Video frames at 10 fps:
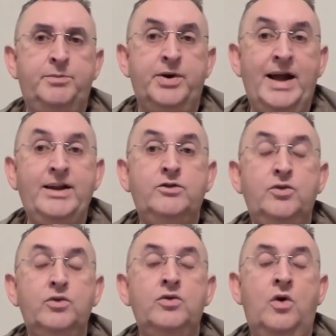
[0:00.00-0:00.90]
but I
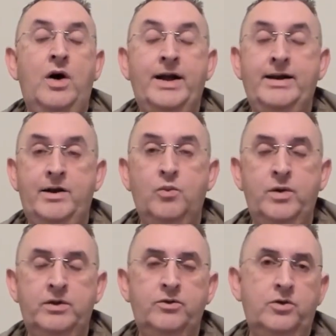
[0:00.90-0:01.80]
do not and I
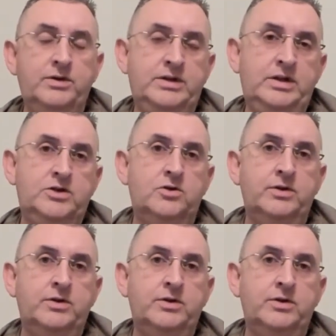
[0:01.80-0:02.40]
will not teach